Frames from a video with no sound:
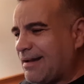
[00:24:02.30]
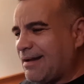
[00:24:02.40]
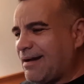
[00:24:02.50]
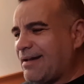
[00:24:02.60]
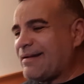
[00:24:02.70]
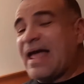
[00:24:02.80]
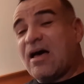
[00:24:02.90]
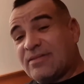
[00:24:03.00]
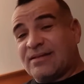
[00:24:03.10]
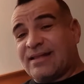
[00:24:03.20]

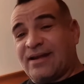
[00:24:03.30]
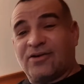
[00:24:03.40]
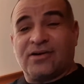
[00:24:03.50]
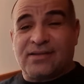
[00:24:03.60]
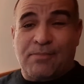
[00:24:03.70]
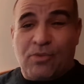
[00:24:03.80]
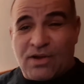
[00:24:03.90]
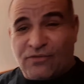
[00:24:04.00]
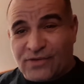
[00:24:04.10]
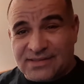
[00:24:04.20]
Now that they heard the
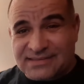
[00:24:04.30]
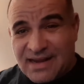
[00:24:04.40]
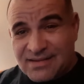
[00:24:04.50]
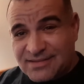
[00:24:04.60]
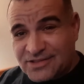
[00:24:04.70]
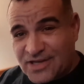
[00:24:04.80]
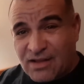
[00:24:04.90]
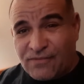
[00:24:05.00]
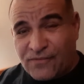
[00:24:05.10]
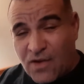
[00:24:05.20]
boyfriend say on the
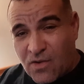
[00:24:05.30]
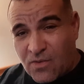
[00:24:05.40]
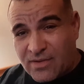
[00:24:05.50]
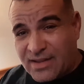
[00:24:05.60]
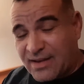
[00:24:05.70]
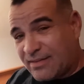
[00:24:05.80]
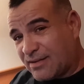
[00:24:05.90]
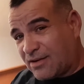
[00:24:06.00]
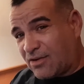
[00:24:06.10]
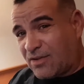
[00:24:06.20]
jail phone that the
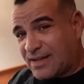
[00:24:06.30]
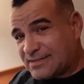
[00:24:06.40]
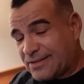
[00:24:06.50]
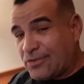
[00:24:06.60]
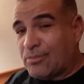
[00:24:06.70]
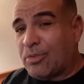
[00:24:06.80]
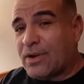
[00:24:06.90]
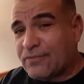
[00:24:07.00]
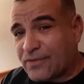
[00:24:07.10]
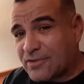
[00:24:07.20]
girl has a new
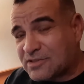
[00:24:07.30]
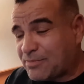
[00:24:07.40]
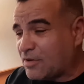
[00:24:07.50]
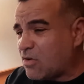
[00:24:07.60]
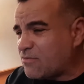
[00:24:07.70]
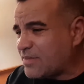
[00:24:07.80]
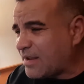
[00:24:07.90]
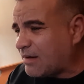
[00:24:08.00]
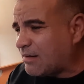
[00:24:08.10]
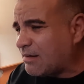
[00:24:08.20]
boyfriend who's been over
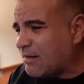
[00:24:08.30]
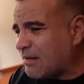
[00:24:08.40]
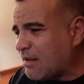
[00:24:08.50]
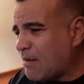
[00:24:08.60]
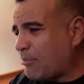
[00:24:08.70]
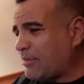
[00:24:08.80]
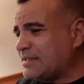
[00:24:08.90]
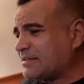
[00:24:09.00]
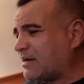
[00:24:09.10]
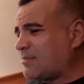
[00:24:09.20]
there,
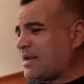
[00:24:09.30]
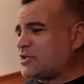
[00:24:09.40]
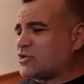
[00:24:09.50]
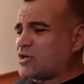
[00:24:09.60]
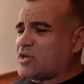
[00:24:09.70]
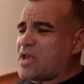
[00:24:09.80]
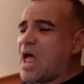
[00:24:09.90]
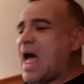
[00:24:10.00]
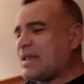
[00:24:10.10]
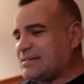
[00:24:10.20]
police are going to make sure to
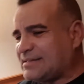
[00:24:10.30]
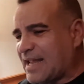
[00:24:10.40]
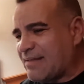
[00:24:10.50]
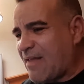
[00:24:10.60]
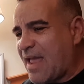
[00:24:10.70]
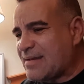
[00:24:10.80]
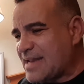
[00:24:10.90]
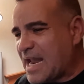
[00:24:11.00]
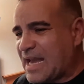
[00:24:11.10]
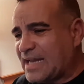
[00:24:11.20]
not send that
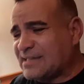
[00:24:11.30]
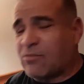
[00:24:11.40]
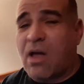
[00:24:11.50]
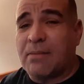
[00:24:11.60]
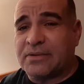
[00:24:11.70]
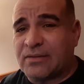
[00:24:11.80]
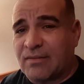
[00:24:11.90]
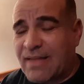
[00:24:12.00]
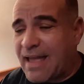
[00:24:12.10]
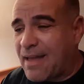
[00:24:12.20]
DNA swab to the
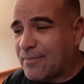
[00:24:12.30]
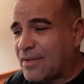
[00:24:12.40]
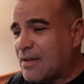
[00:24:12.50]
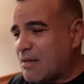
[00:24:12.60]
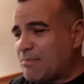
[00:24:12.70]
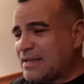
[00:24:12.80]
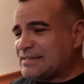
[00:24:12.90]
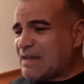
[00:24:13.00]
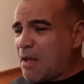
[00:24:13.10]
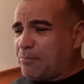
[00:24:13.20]
lab. Because
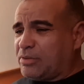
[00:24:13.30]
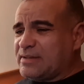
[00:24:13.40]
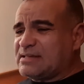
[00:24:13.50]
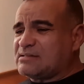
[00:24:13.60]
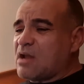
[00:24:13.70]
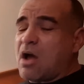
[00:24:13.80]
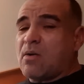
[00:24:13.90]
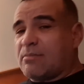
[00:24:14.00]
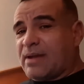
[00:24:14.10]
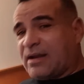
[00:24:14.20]
now police know
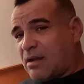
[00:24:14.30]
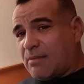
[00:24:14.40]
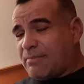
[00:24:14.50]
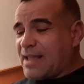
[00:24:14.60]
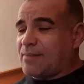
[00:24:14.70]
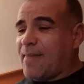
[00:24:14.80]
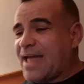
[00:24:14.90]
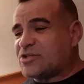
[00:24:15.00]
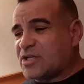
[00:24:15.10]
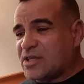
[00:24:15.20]
it might come back
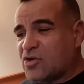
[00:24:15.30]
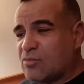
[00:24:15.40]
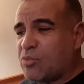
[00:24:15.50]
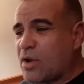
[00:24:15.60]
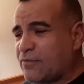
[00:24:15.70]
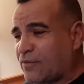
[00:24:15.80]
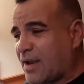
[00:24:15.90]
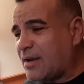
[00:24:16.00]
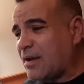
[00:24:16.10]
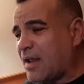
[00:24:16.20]
matching the new
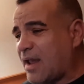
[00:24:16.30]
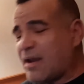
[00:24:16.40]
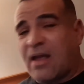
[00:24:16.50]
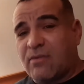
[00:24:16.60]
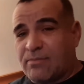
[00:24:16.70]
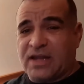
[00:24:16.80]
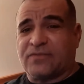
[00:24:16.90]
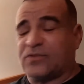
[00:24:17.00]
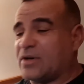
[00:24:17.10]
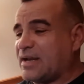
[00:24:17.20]
boyfriend, and that would make
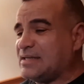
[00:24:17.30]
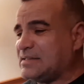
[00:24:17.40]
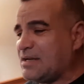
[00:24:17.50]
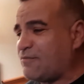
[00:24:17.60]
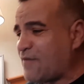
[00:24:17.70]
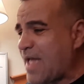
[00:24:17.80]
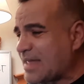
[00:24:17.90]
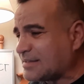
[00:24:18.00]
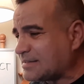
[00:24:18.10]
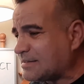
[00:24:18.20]
for an easy
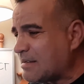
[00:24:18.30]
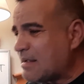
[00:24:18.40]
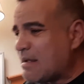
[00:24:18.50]
defense.